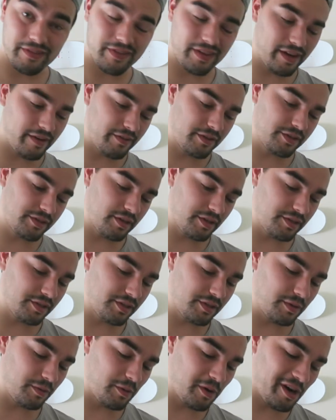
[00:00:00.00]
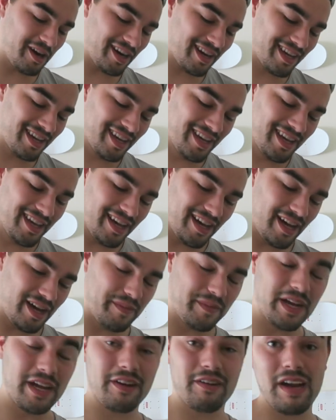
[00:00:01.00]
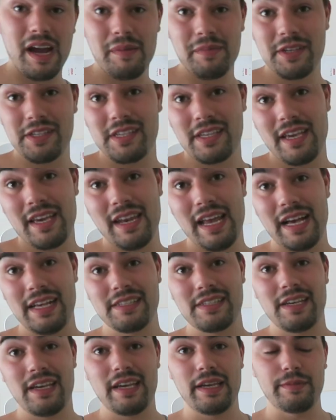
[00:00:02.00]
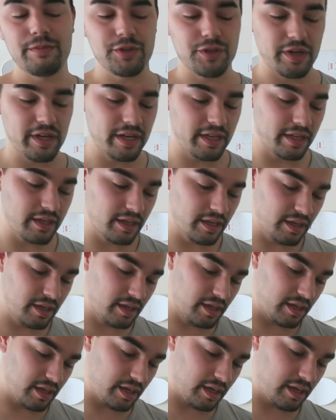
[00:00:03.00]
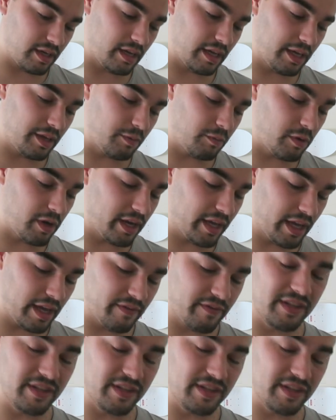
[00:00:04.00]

it if it ever starts to work. And I grabbed these again as I am training and running